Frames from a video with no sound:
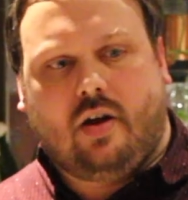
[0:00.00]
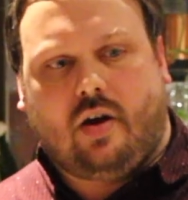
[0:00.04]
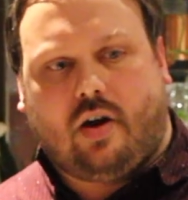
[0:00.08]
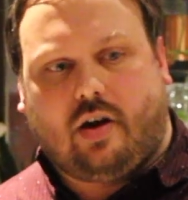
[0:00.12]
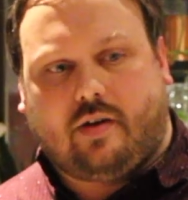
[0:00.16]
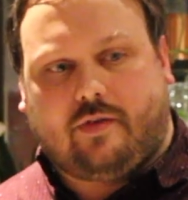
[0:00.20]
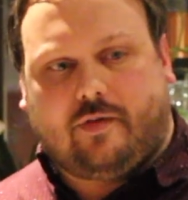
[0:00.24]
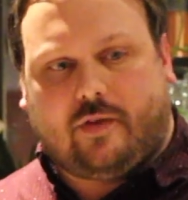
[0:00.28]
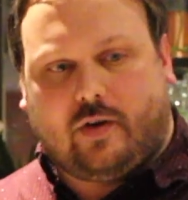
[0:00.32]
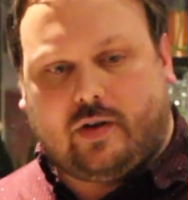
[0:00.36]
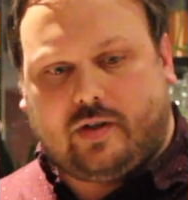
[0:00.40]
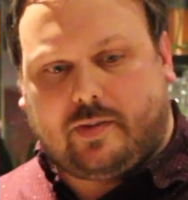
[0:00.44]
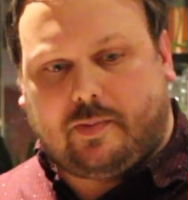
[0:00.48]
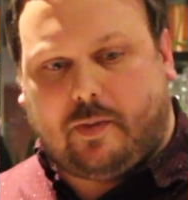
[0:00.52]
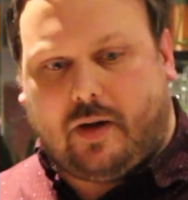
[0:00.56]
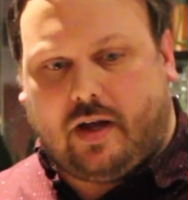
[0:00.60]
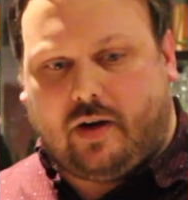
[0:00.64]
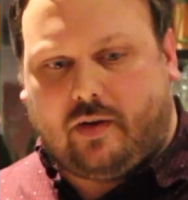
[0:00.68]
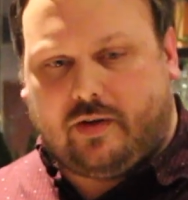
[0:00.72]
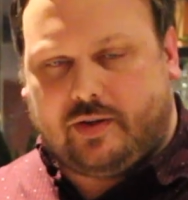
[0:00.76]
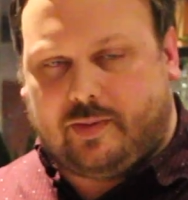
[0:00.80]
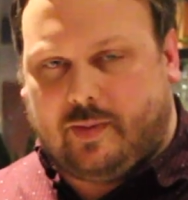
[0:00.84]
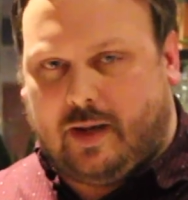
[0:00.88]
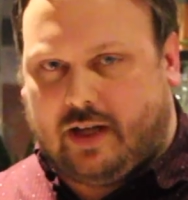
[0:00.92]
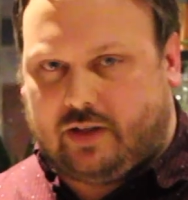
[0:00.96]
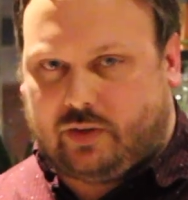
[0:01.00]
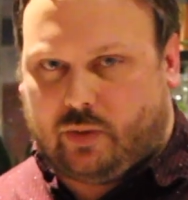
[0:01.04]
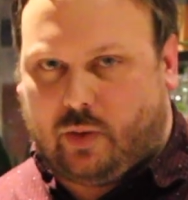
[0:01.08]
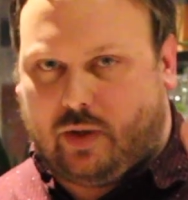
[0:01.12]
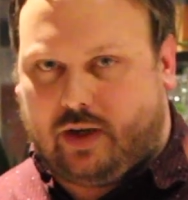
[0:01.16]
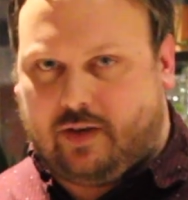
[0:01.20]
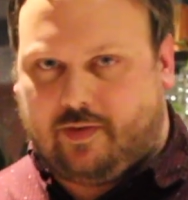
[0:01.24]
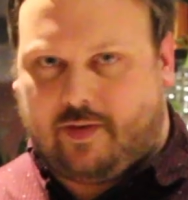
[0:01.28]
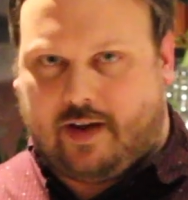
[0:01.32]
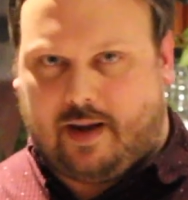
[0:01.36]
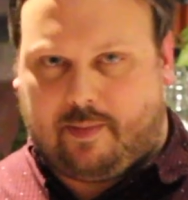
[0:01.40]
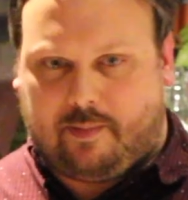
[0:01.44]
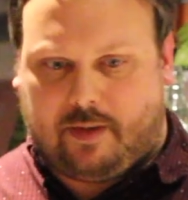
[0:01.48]
Our first bottle was about
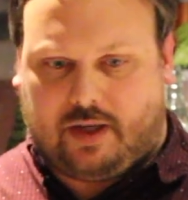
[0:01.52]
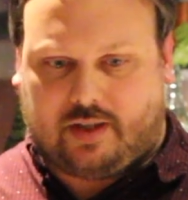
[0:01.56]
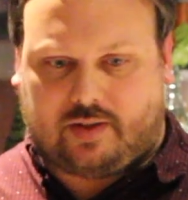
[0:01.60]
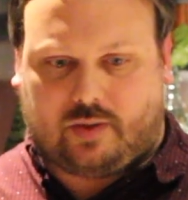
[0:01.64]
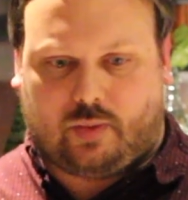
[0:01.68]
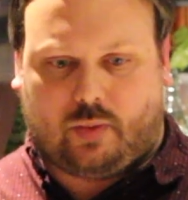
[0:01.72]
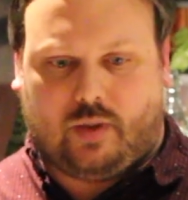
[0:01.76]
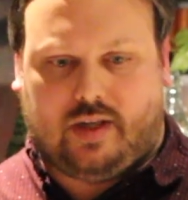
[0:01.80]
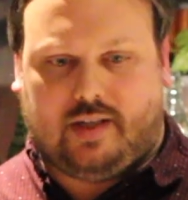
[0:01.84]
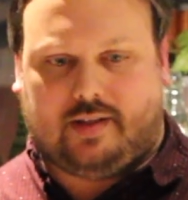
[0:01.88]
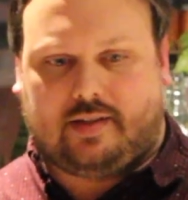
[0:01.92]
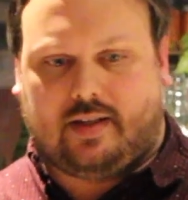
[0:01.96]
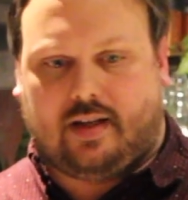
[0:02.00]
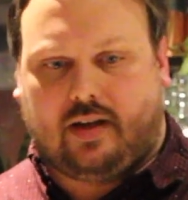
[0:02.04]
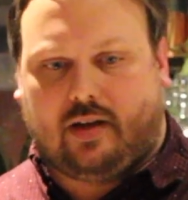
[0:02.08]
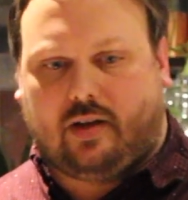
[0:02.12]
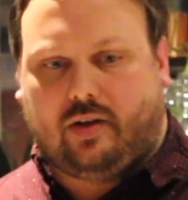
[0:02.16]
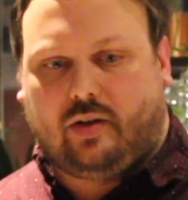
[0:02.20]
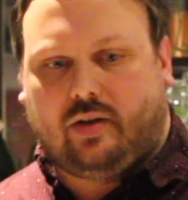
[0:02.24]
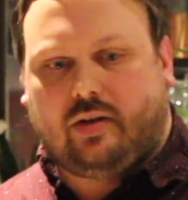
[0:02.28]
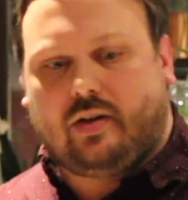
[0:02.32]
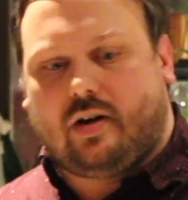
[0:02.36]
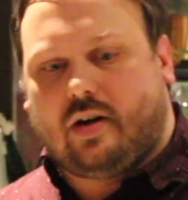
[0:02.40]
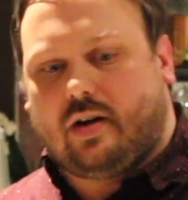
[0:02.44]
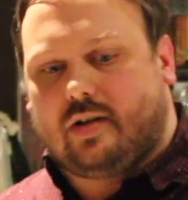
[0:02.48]
$25 retail.